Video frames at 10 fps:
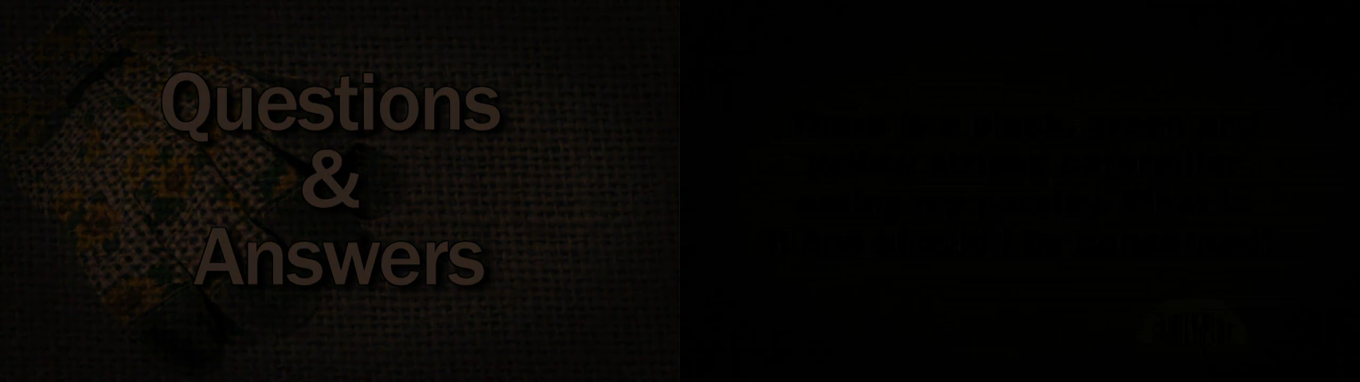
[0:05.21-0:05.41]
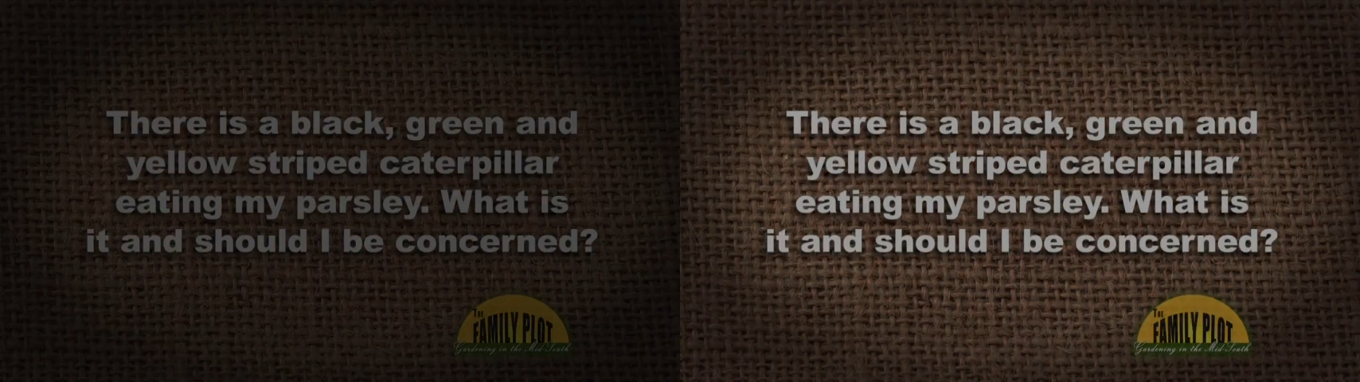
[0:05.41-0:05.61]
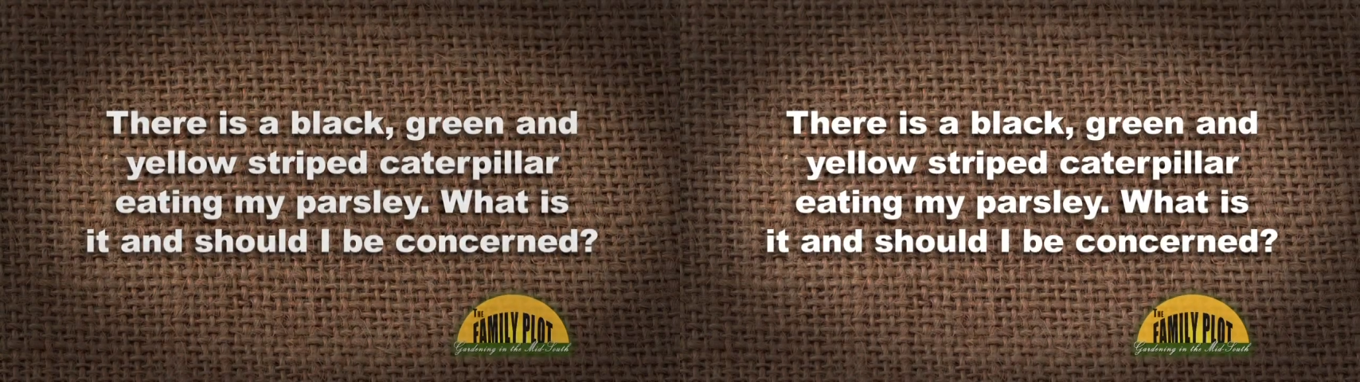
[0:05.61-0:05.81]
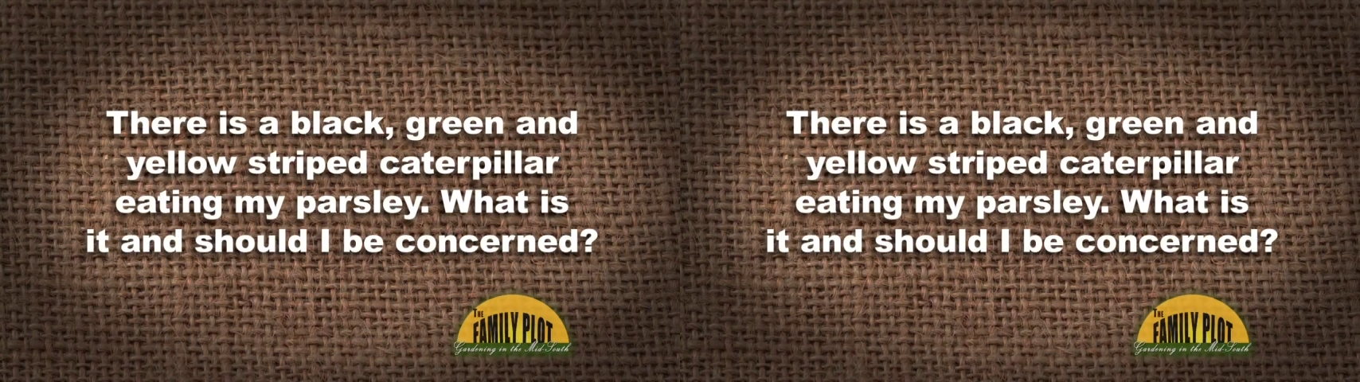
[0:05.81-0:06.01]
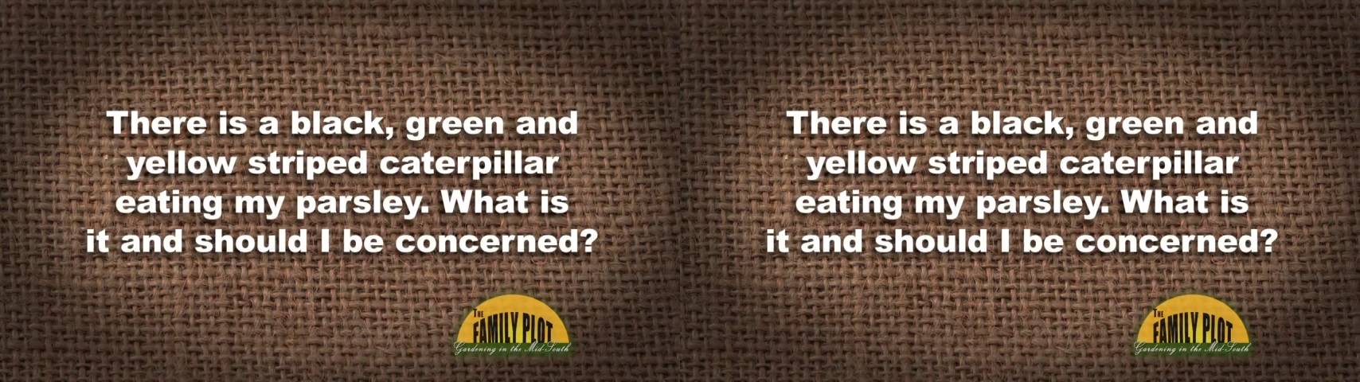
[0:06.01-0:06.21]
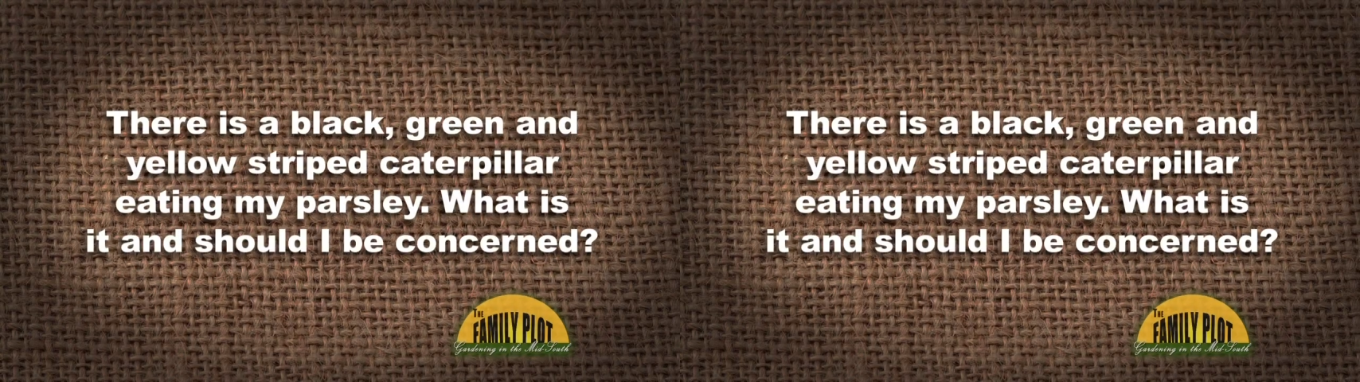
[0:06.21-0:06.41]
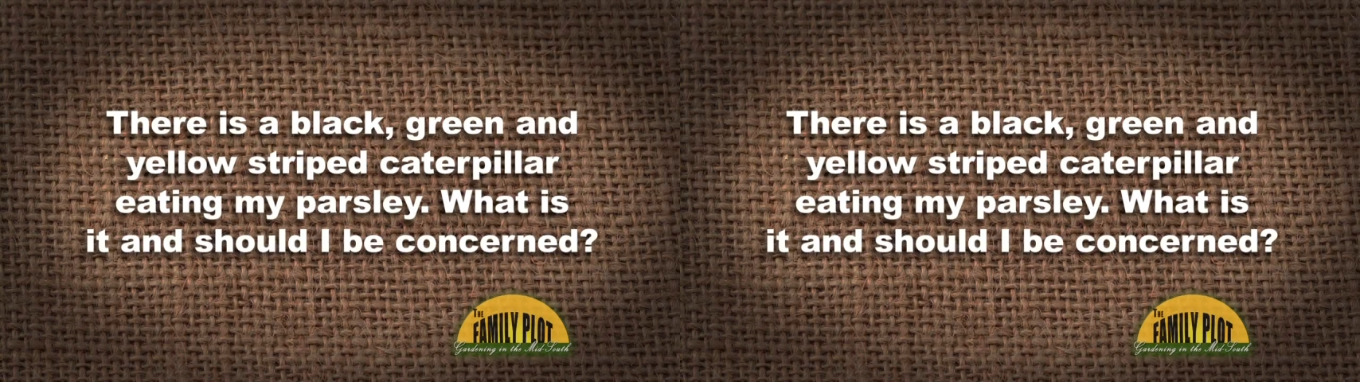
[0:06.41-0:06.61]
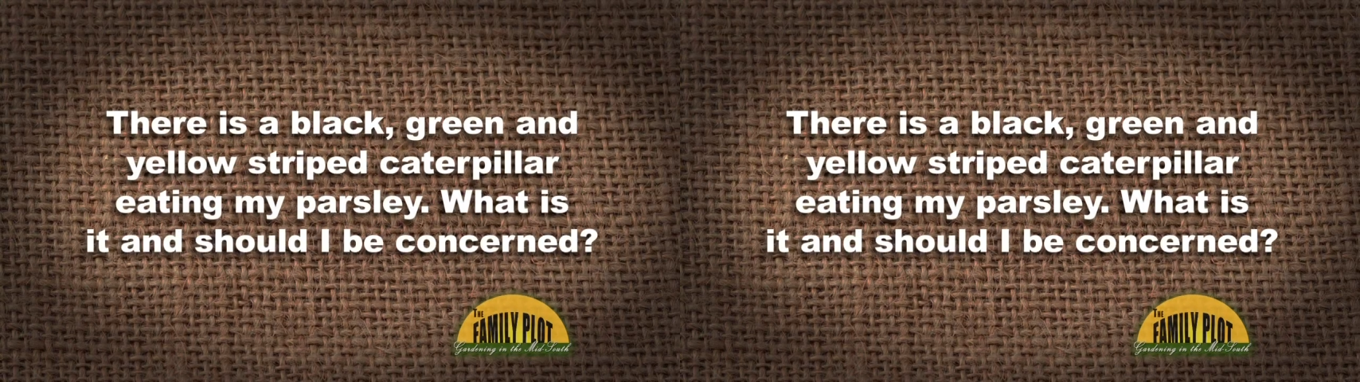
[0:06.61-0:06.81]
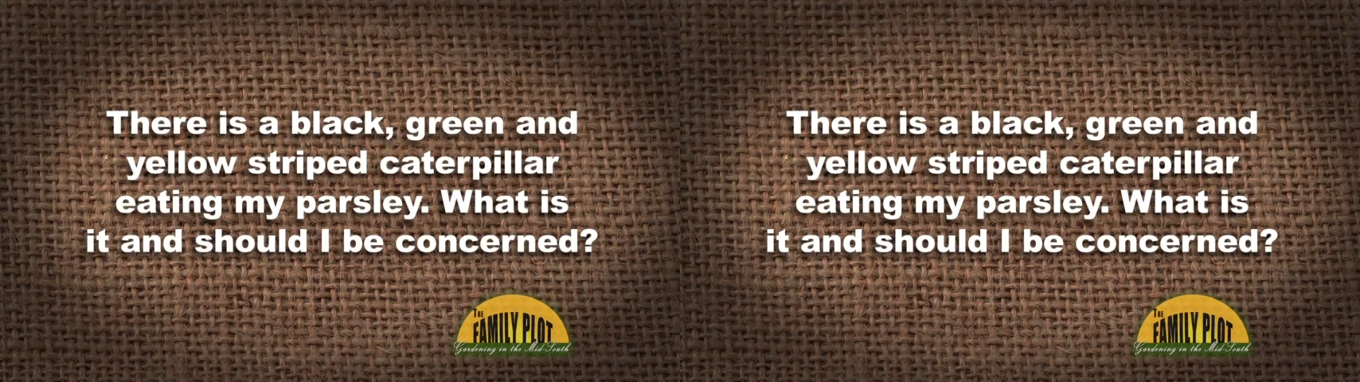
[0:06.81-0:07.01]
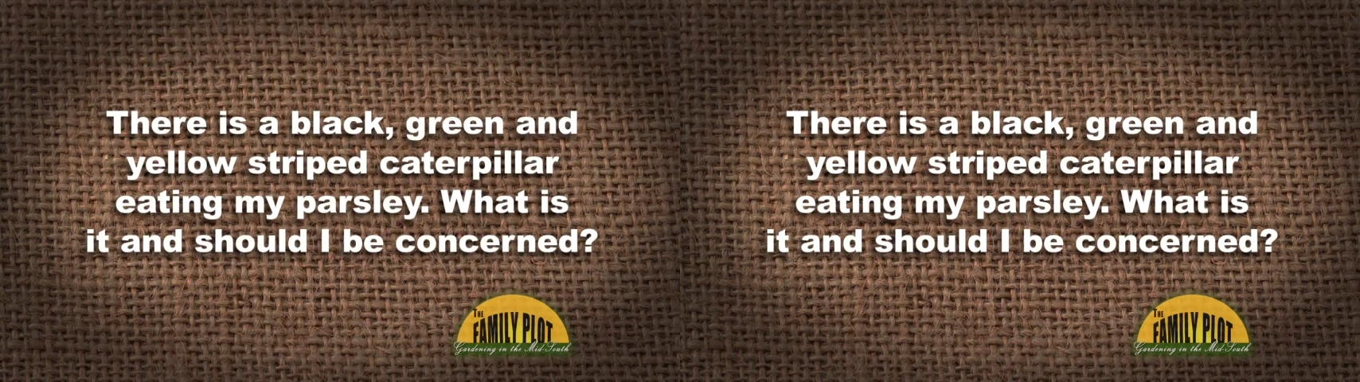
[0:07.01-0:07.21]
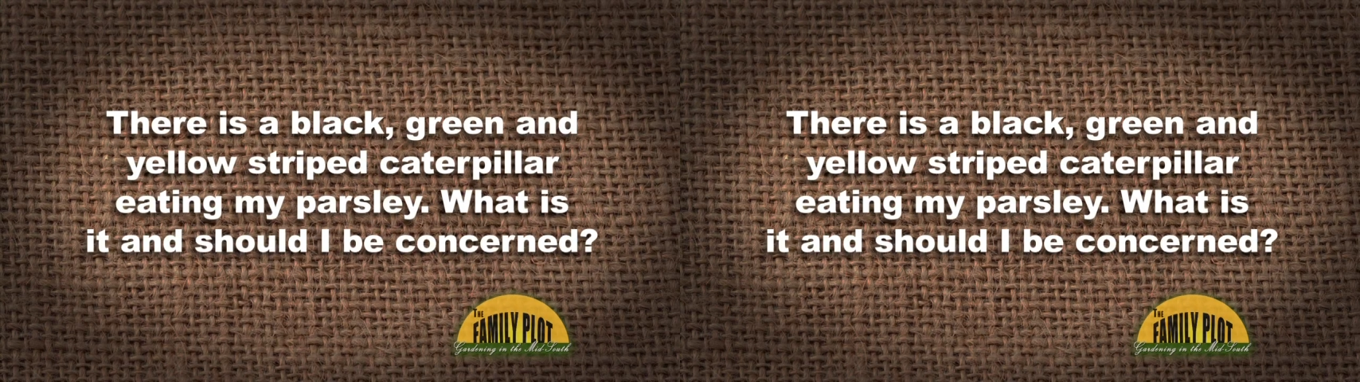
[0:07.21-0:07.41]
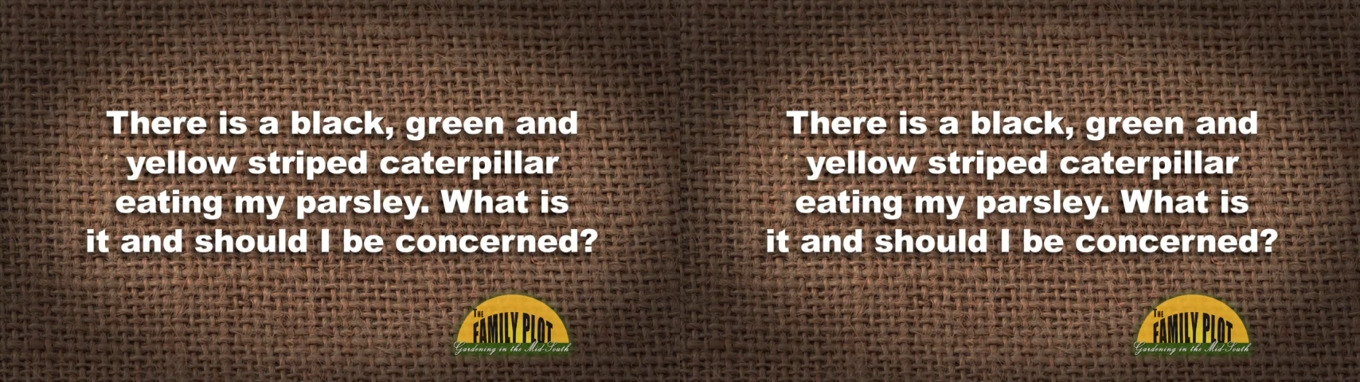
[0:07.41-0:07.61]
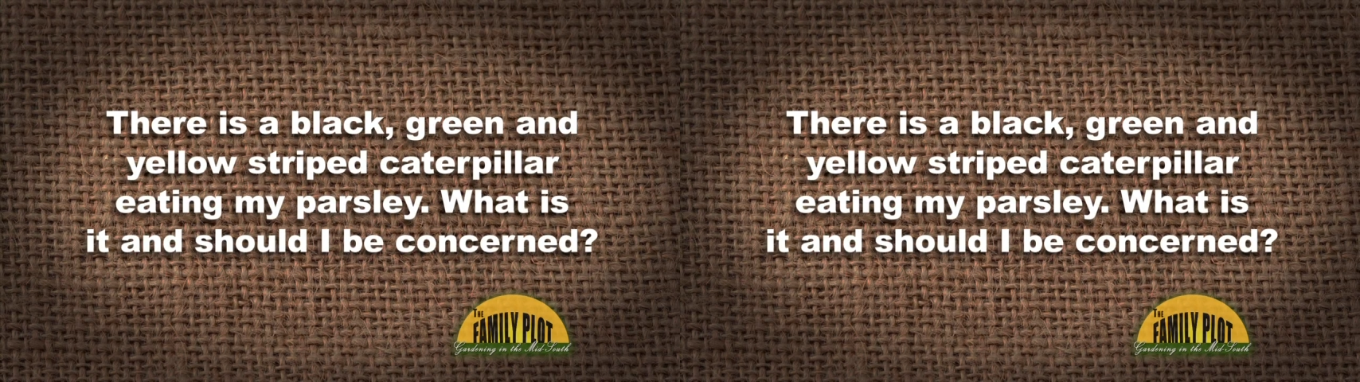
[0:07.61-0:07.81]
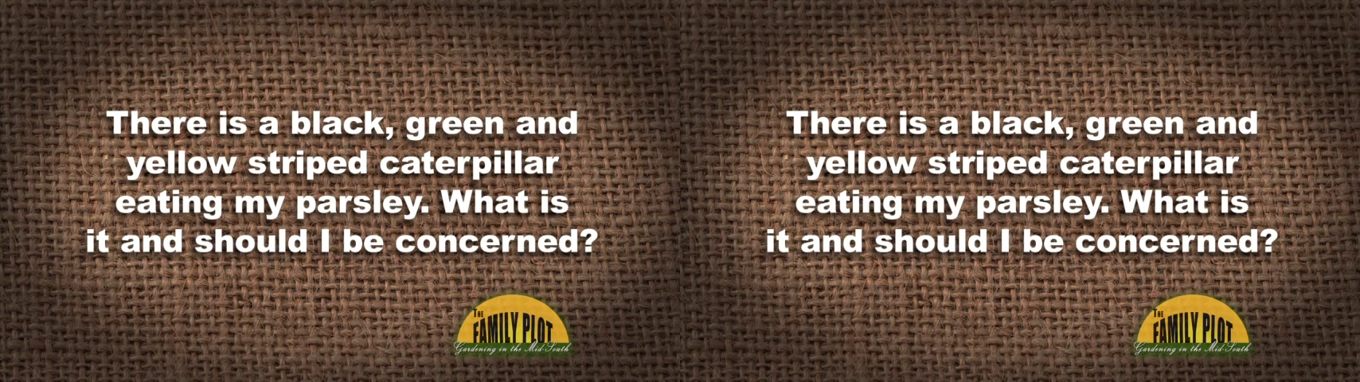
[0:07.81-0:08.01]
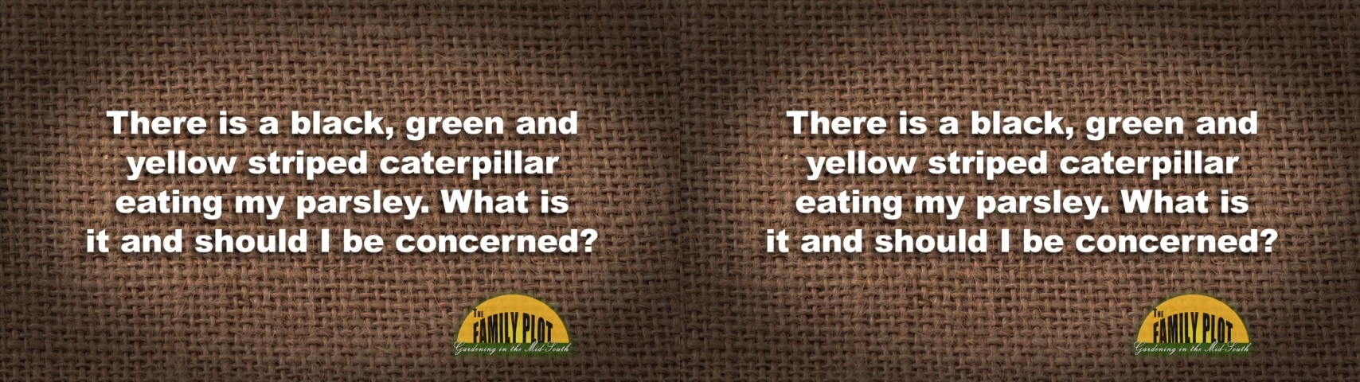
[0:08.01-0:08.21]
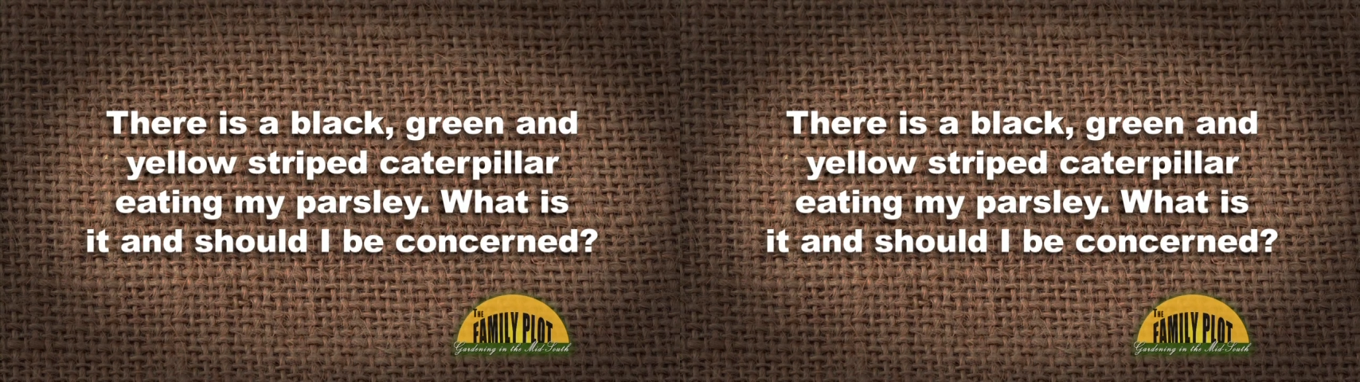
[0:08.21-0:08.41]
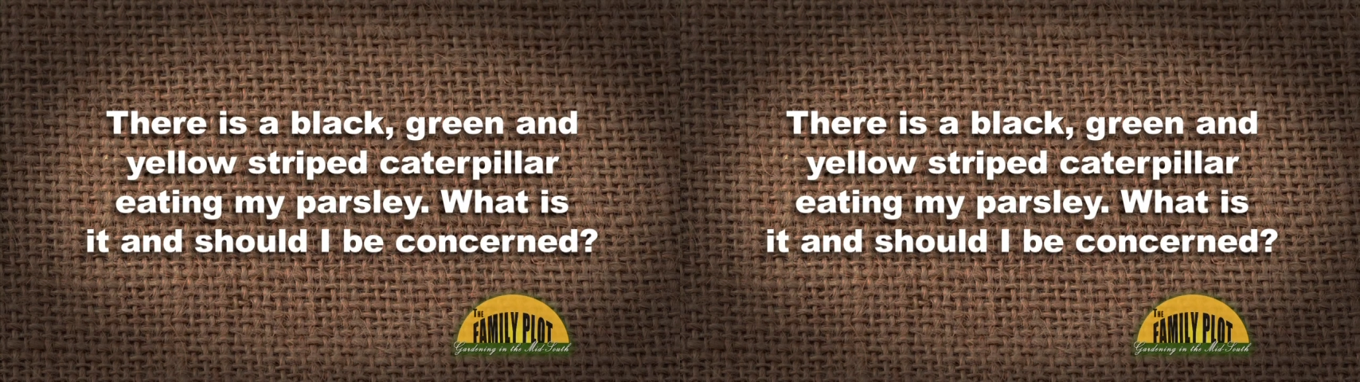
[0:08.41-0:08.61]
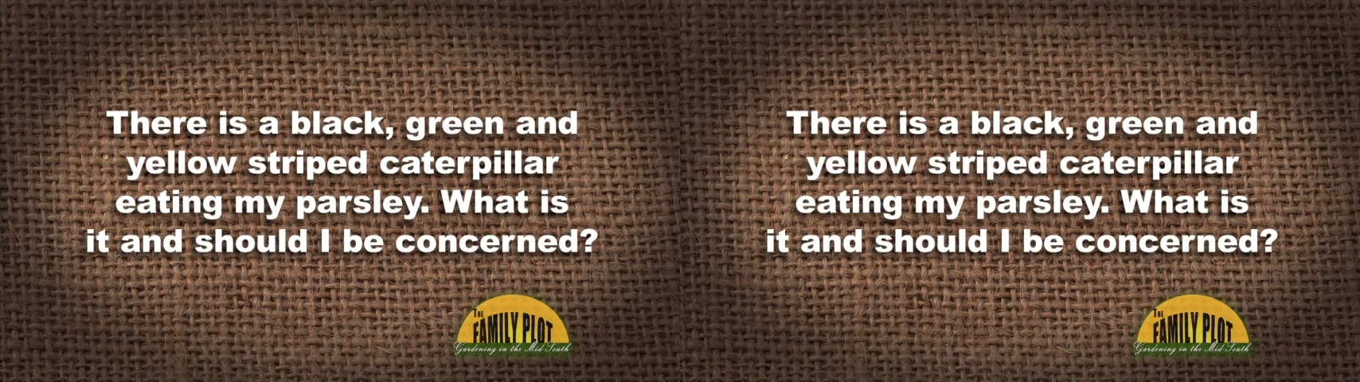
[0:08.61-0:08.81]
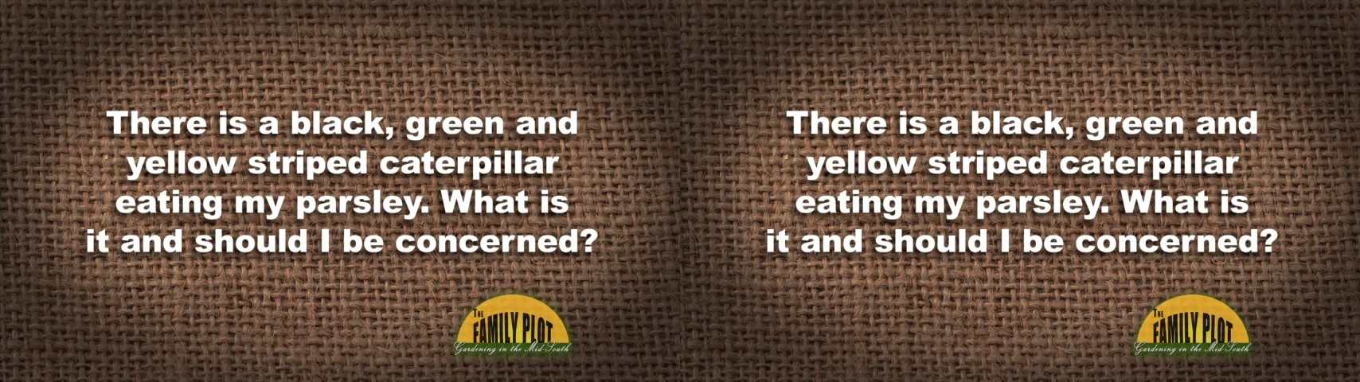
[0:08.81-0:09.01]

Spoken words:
[unreadable: no face in view]